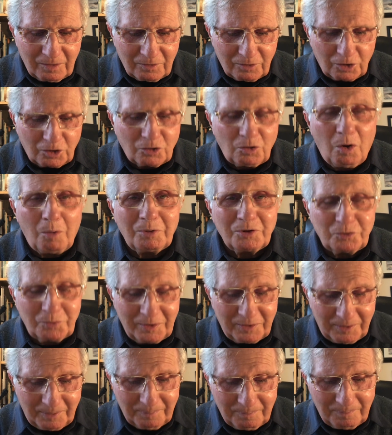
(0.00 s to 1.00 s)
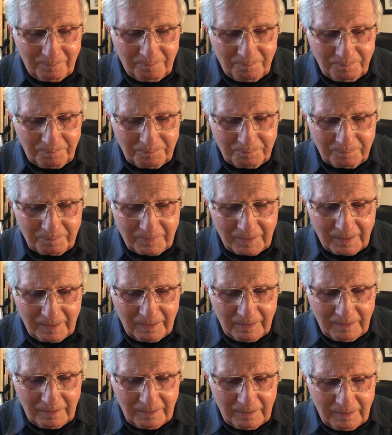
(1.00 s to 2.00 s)
that God was with him.
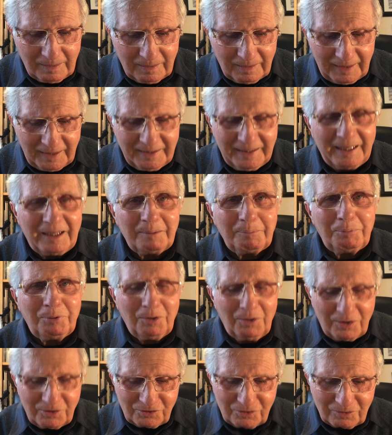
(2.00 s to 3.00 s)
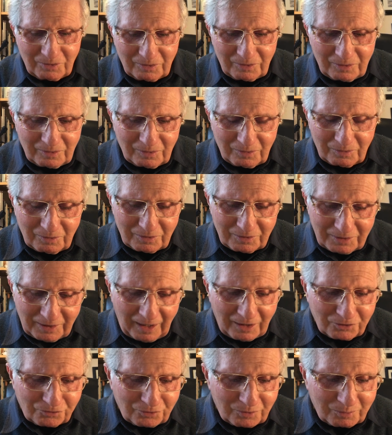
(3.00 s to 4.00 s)
He'd had a personal
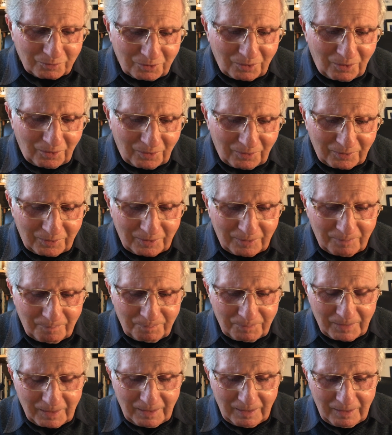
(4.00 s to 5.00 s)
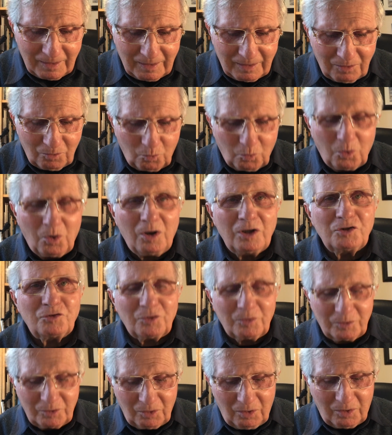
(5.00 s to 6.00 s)
touch from God, words
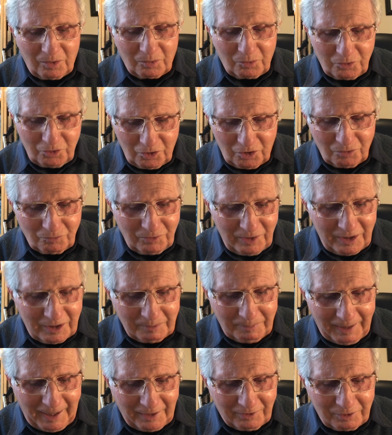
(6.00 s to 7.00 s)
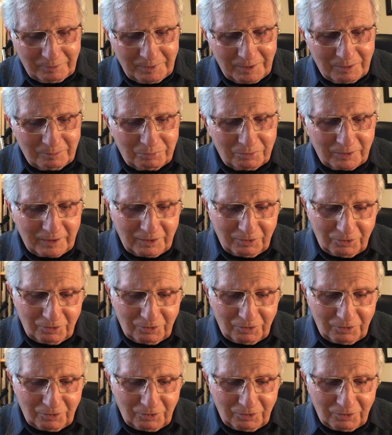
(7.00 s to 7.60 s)
from God. You can read about them in the book